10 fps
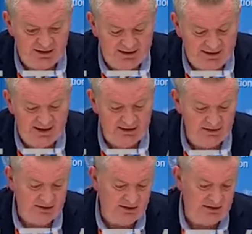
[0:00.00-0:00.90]

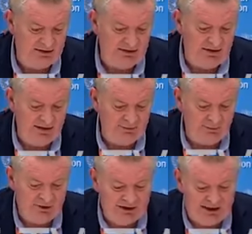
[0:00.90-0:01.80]
again, the
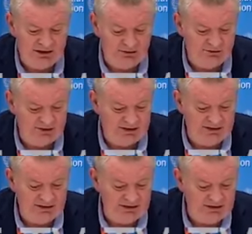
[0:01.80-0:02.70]
potential for this